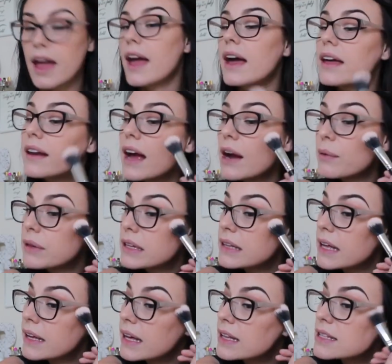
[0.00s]
and I really
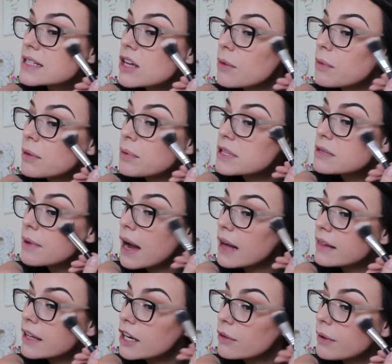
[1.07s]
like it. So I'm going to put some
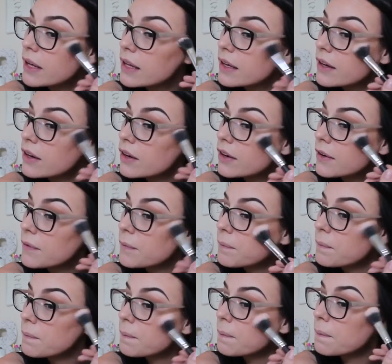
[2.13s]
highlighter right here
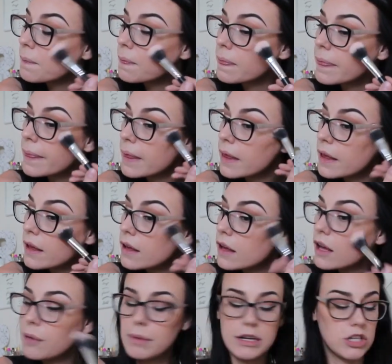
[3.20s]

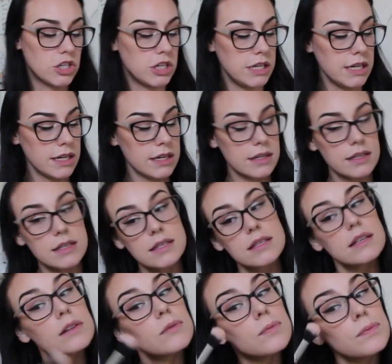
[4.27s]
on my
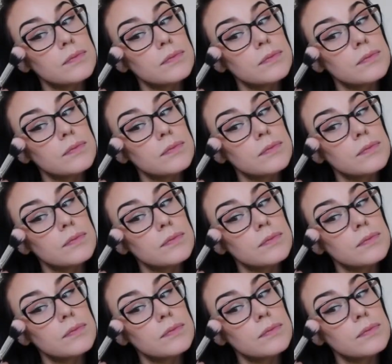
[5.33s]
cheeks.